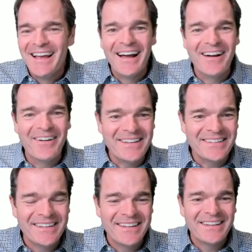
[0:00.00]
All right.
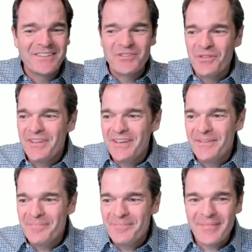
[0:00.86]
So
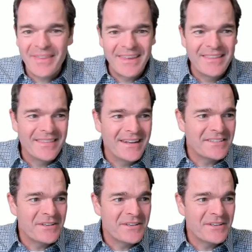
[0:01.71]
the next